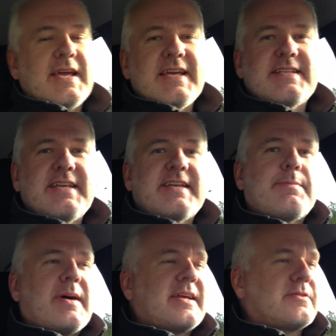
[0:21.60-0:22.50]
8
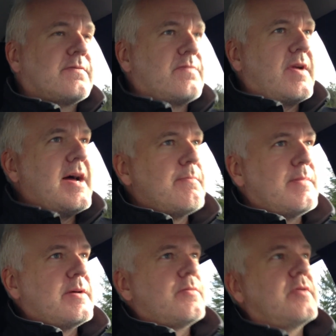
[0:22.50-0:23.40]
GB of
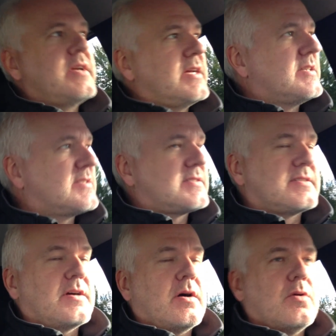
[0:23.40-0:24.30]
RAM memory
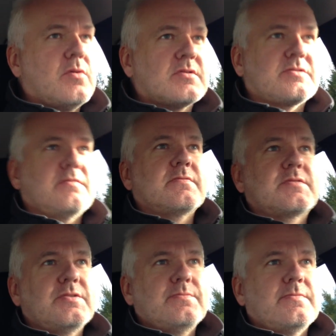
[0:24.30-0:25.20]
is awesome